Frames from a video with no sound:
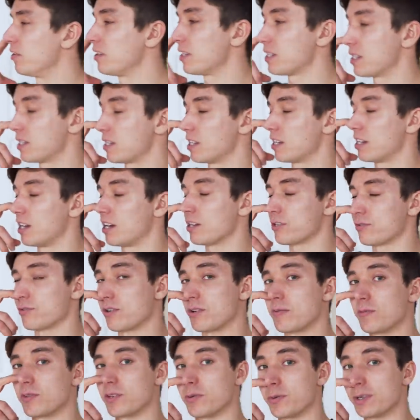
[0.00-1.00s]
This is the last
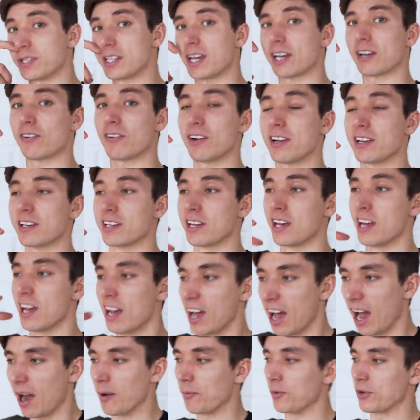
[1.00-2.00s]
room that we decorated.
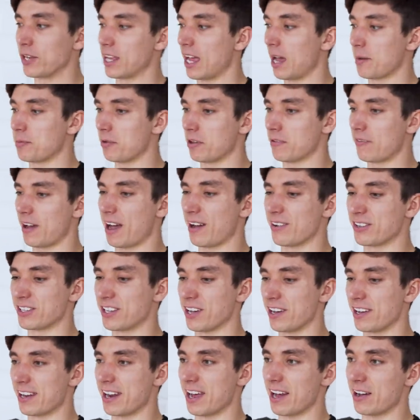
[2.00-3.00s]
I'm really happy with how it
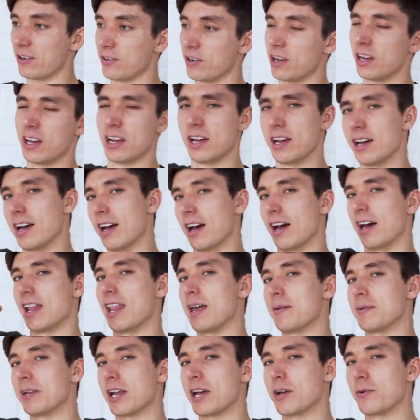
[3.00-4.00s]
turned out.
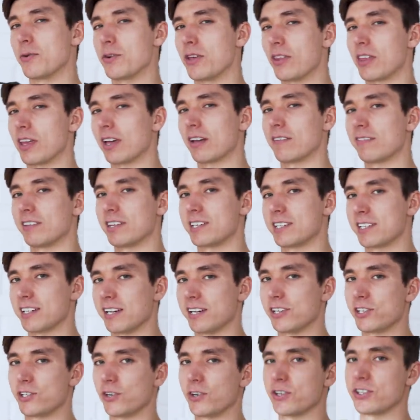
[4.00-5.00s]
Let me know what you think of the
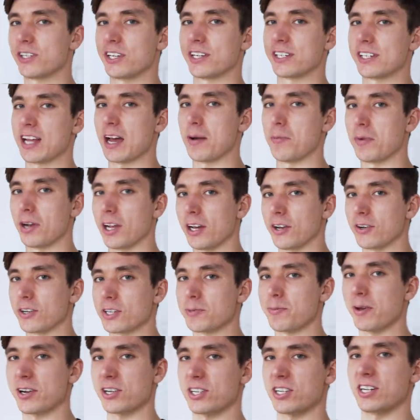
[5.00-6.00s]
design choices down below,
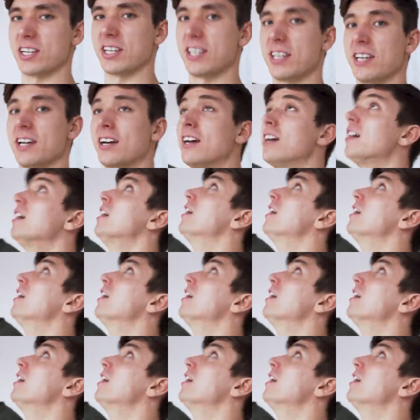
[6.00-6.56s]
especially